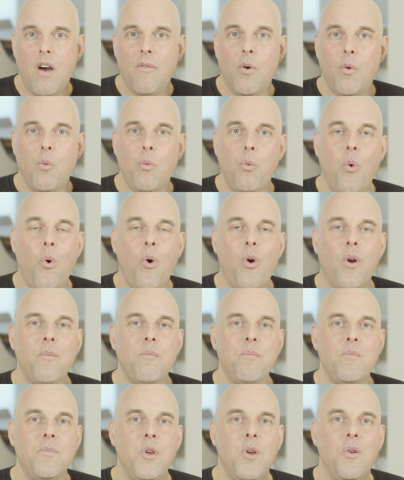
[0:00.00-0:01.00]
of a
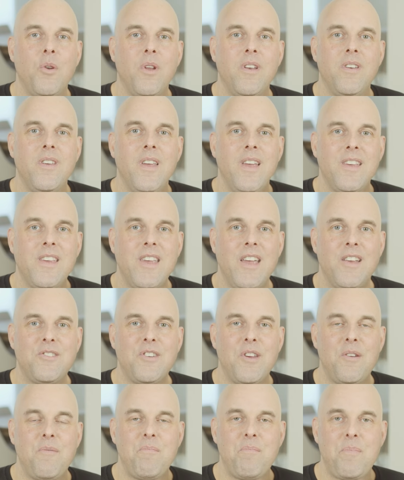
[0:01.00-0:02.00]
warm muted
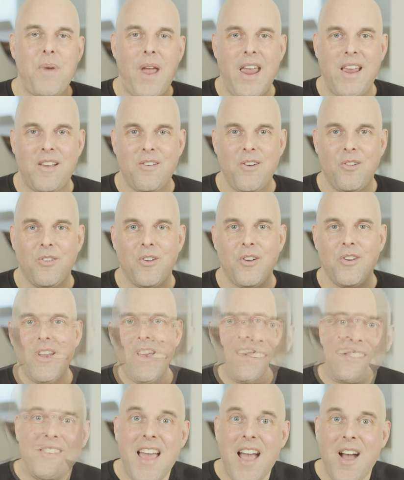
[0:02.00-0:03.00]
kitchen paint color.
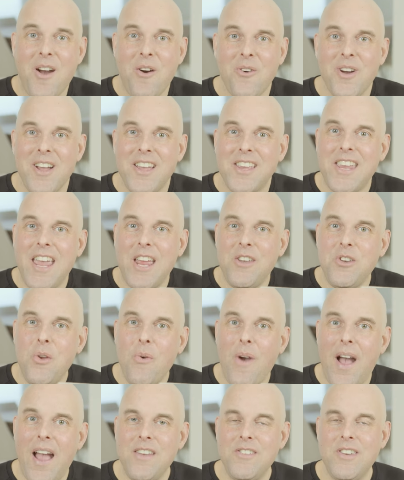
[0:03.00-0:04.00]
Now, can
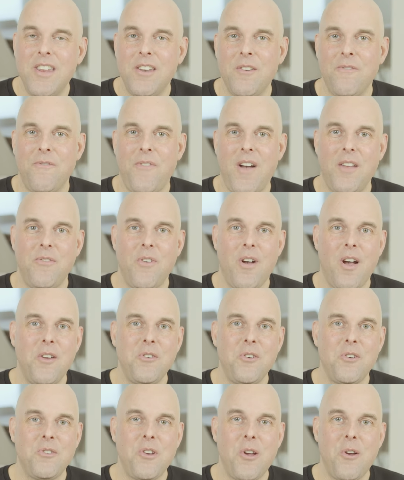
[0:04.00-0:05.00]
you identify the
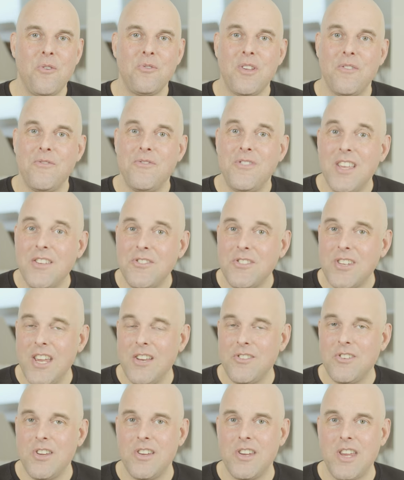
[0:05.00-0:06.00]
undertones of this
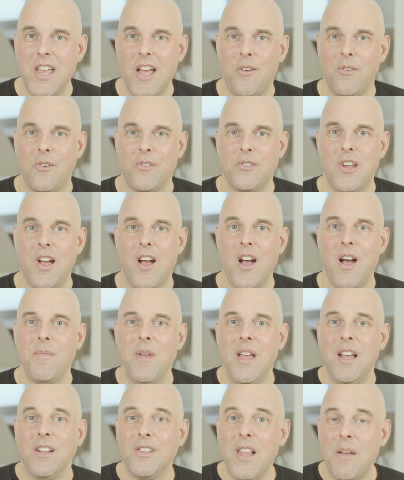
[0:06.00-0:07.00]
kitchen countertop?
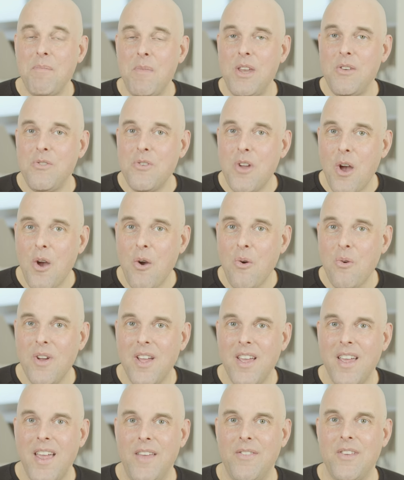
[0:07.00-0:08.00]
Let me know
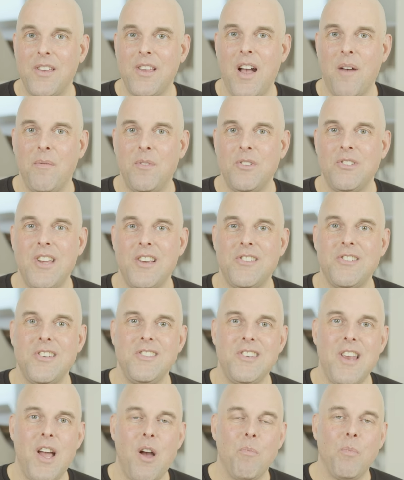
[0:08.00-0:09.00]
in the comment
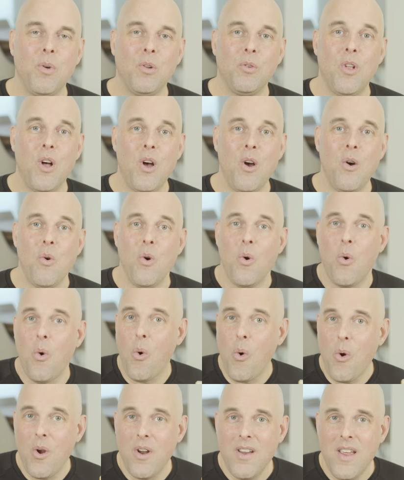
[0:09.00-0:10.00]
section down below,
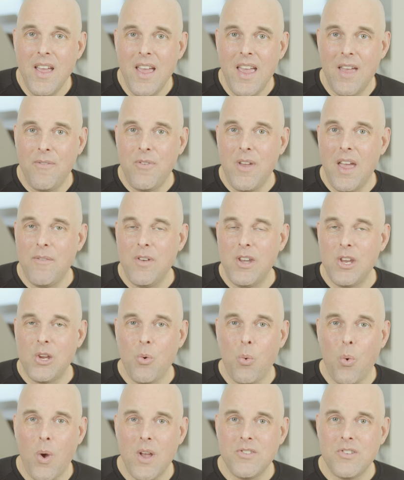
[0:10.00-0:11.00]
or if you have any
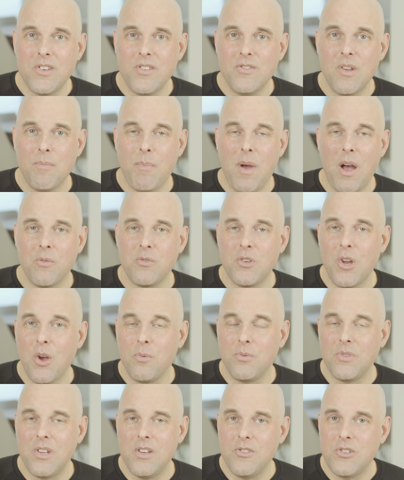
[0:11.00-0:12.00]
questions about
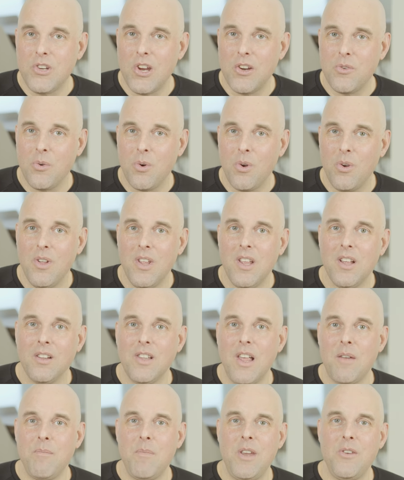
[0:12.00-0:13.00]
taupes in general,
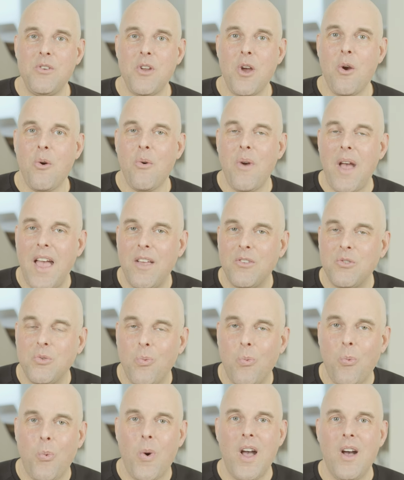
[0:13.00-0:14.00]
let me know as
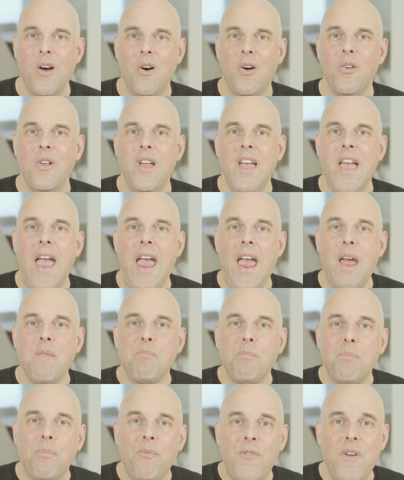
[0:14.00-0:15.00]
well.
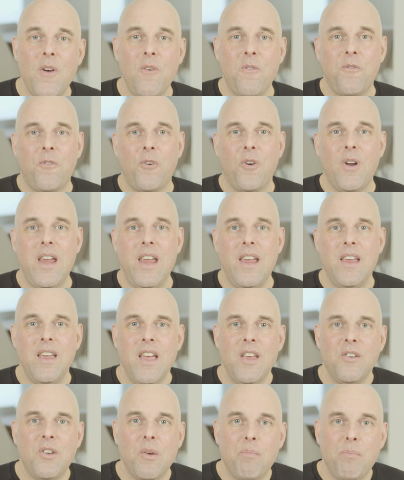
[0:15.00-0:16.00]
And Feel free
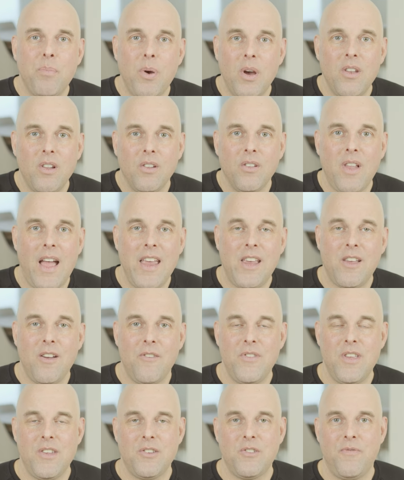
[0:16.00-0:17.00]
to put a like
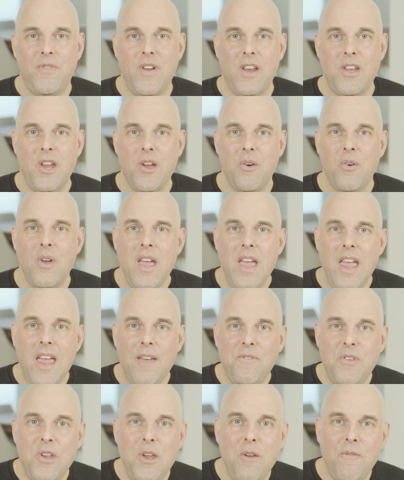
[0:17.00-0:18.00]
on this video
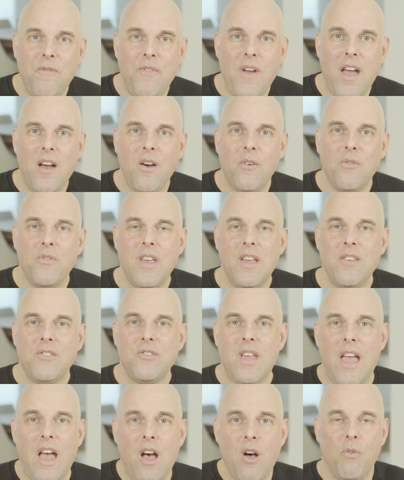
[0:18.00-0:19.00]
if you found this
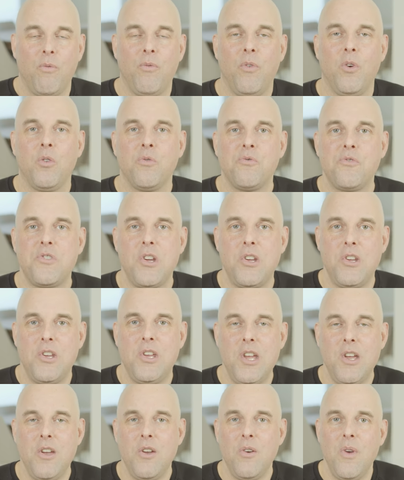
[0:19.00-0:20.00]
helpful to
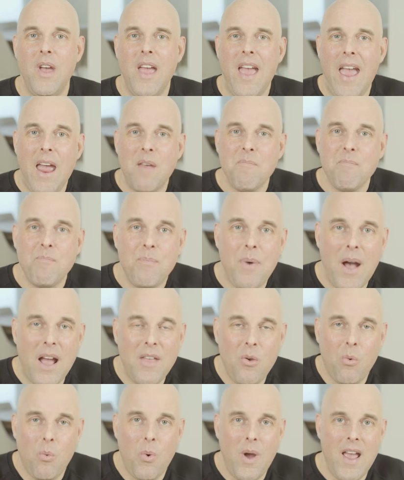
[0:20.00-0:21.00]
you. And by
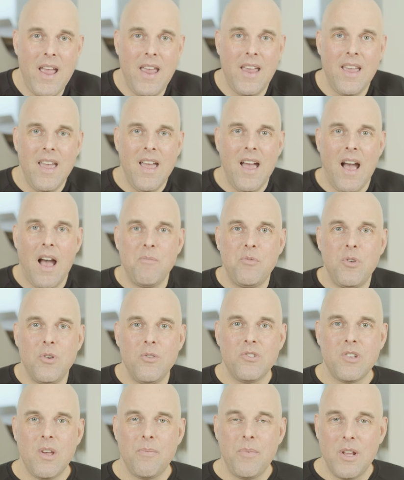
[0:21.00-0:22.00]
the way, I'm
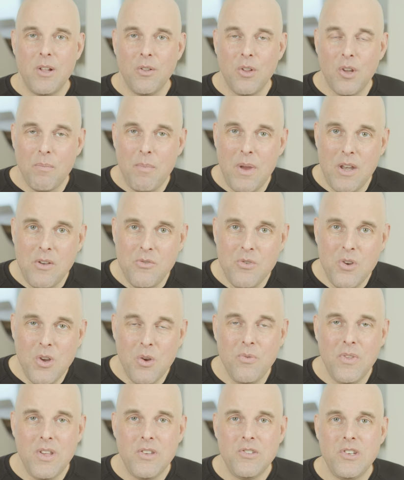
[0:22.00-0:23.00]
doing something a little bit
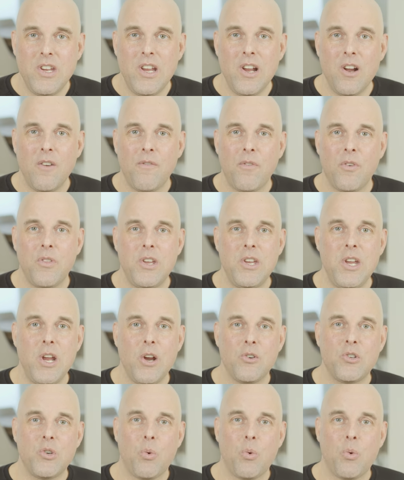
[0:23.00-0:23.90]
new this year for the year